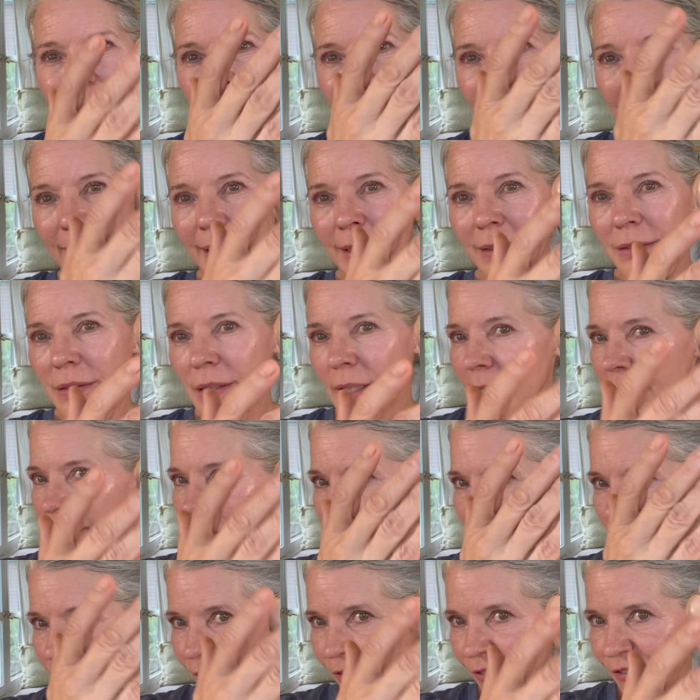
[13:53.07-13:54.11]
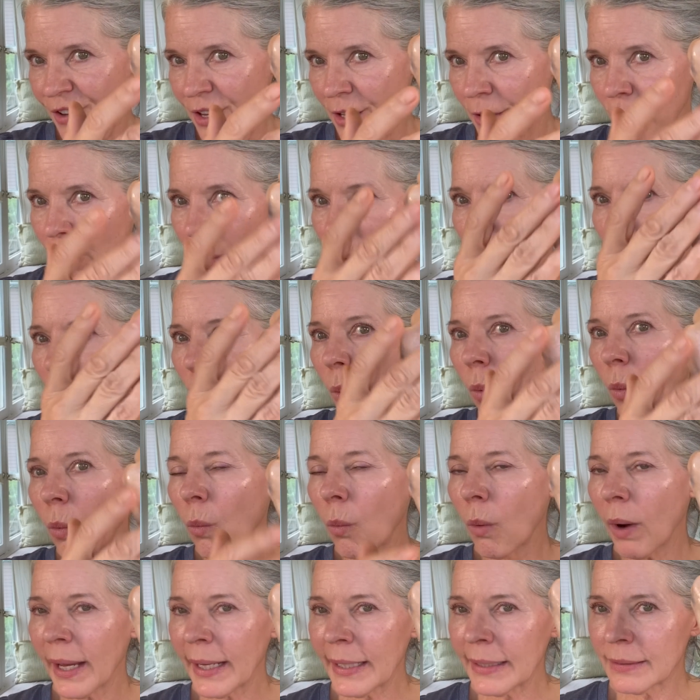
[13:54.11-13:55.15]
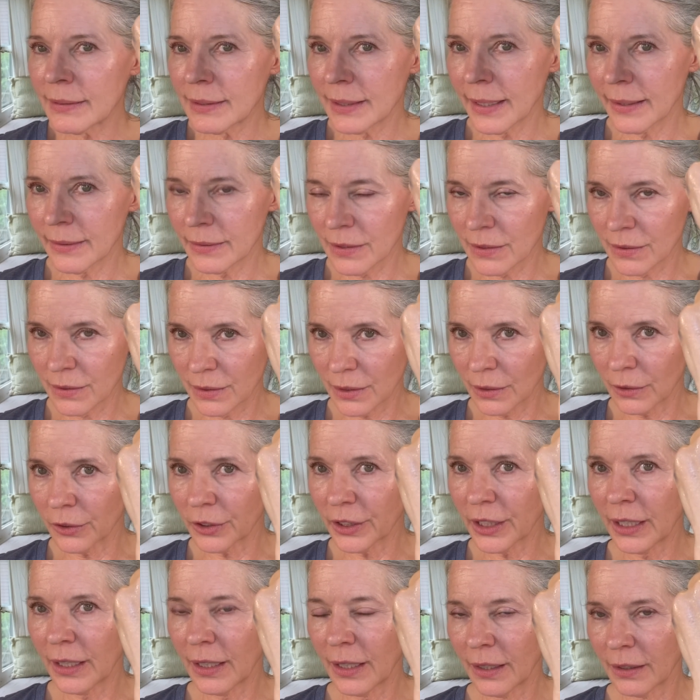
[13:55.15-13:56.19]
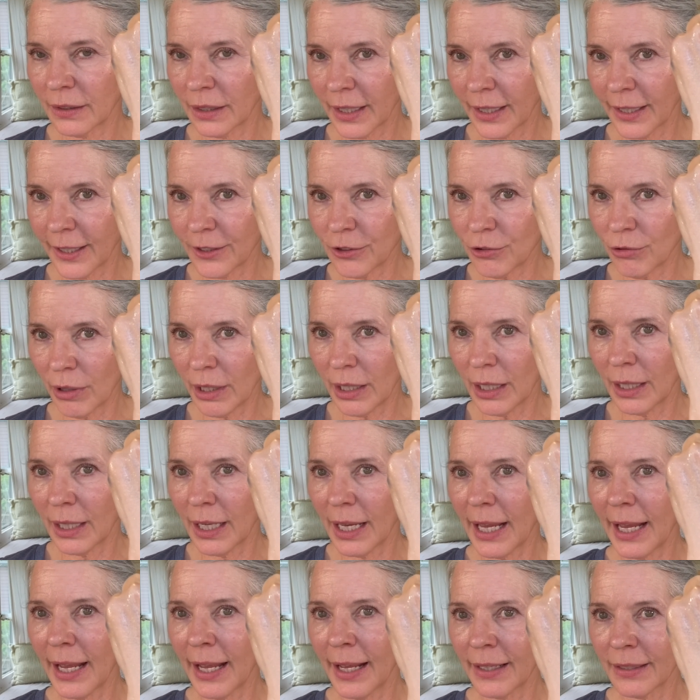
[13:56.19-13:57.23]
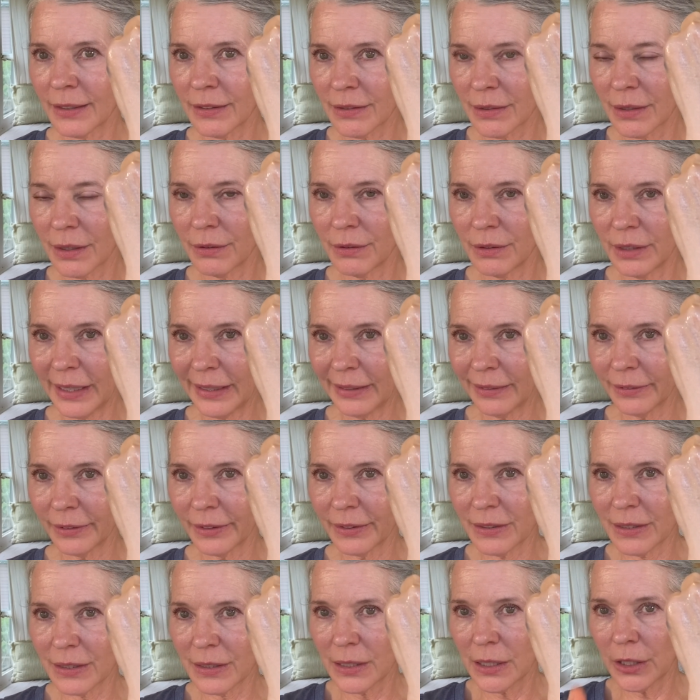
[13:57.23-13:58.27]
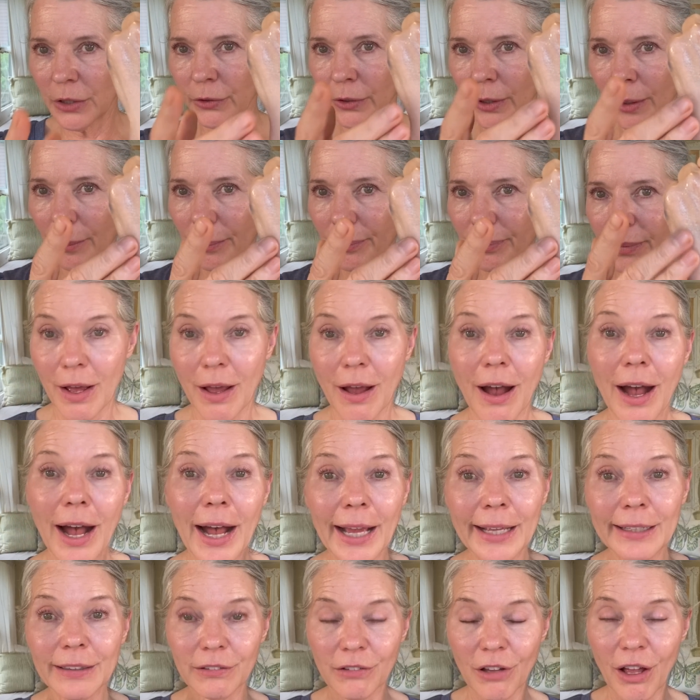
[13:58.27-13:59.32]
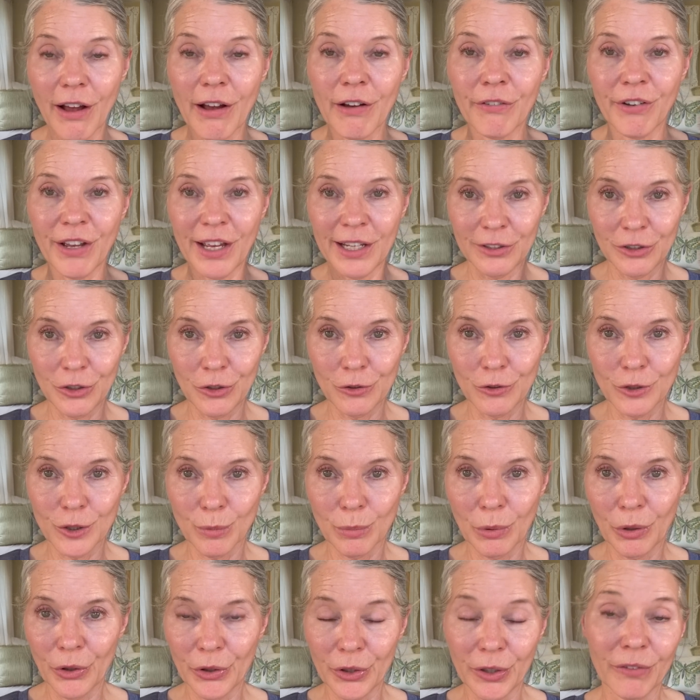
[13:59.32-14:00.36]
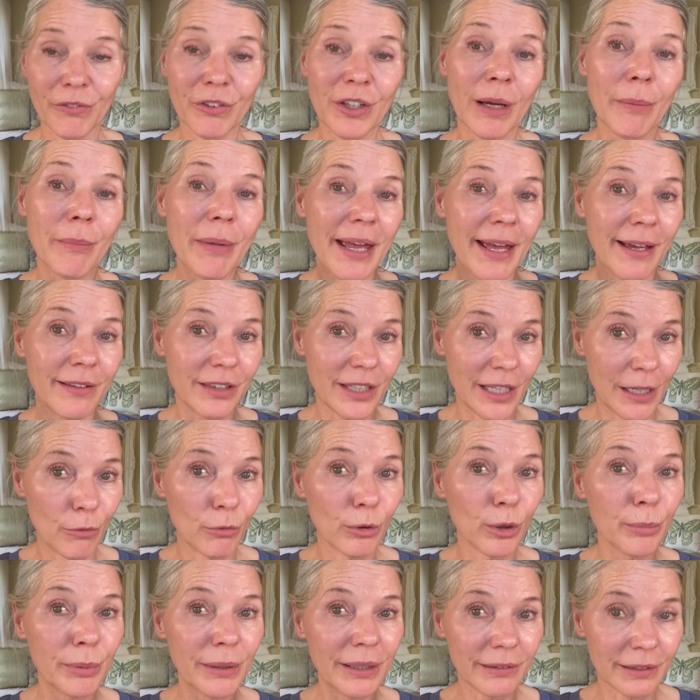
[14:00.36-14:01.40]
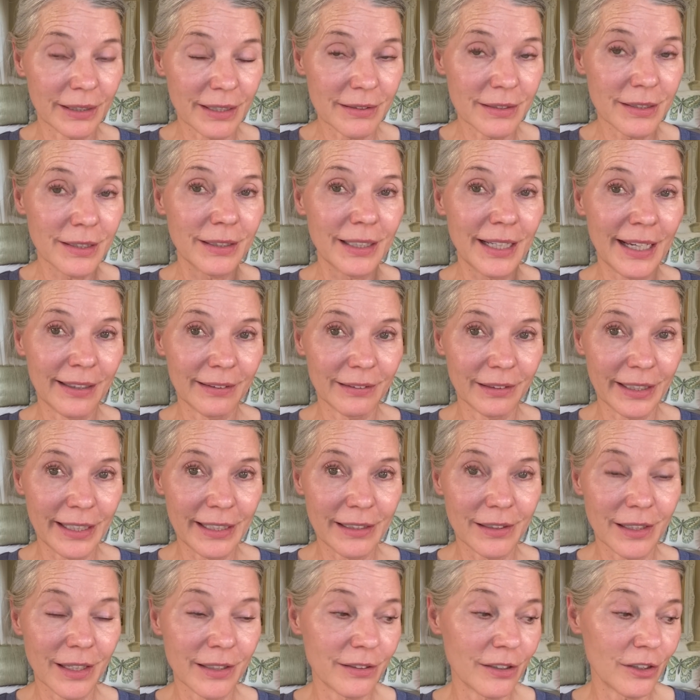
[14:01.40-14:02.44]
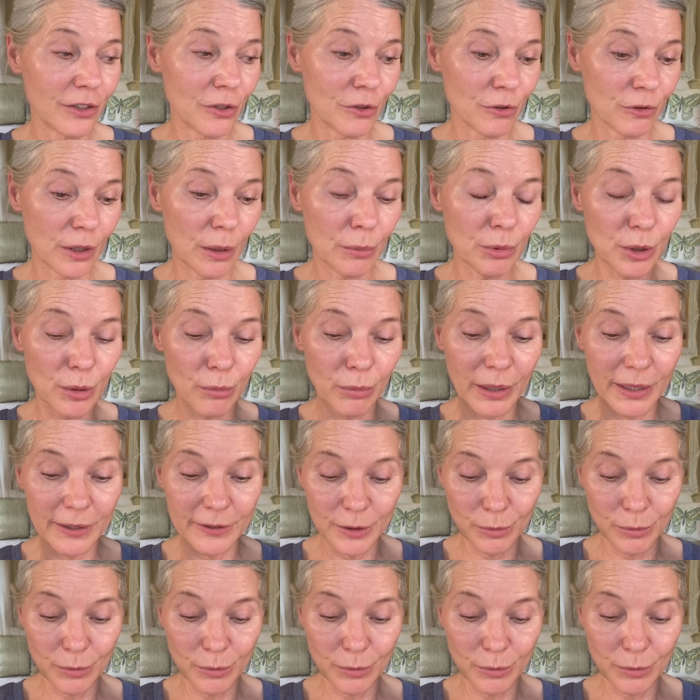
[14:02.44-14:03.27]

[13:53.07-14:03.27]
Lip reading: It doesn't feel quite as silky and hydrating as the Needleless Serum. I love and use both of them, and they will be listed and linked in the description box